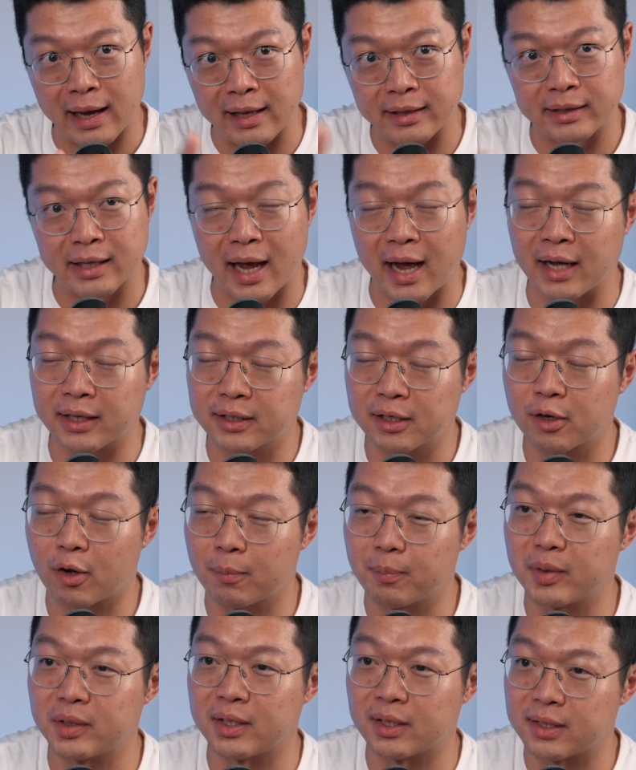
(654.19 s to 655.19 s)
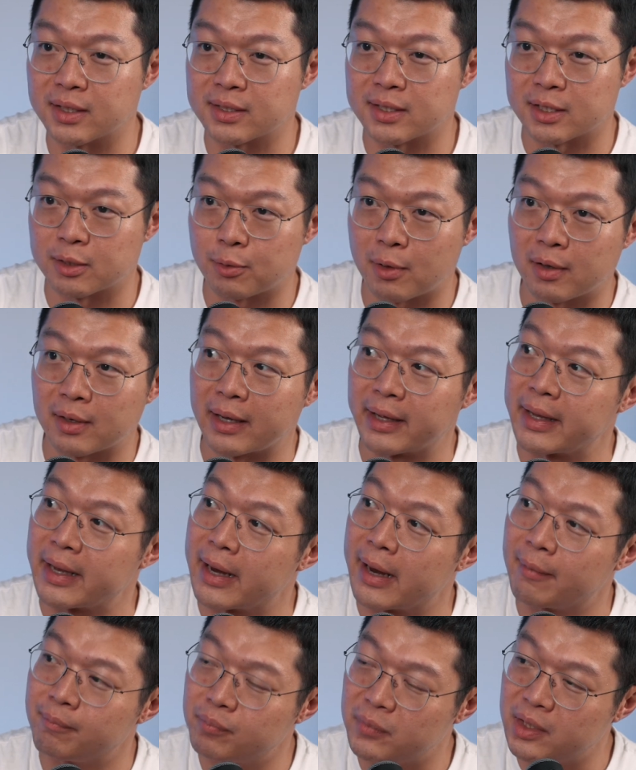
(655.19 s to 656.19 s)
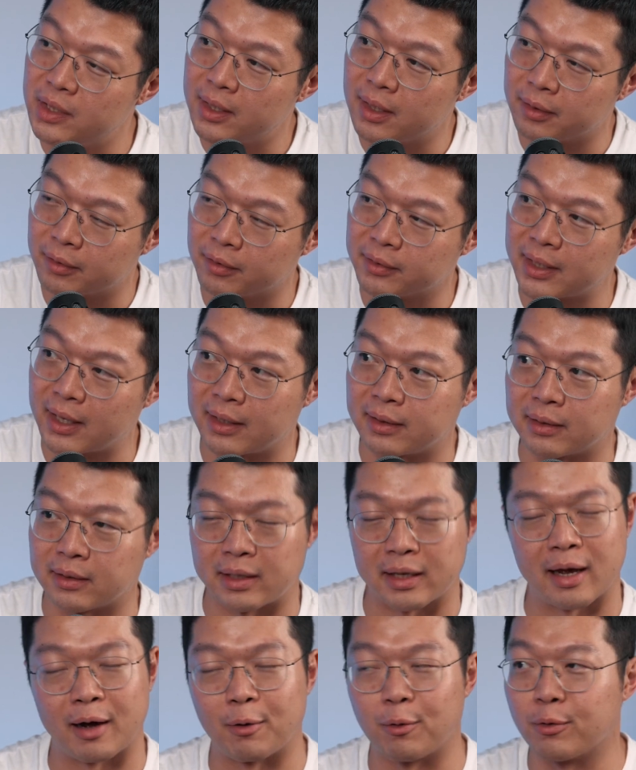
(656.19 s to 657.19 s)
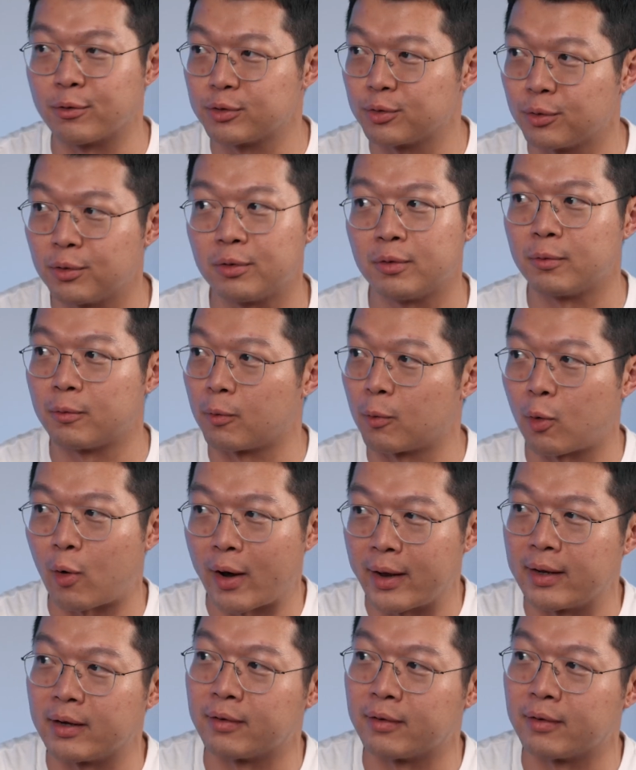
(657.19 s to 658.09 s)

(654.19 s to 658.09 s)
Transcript: And there are other competitors as well, like AMD and all that. They are also quite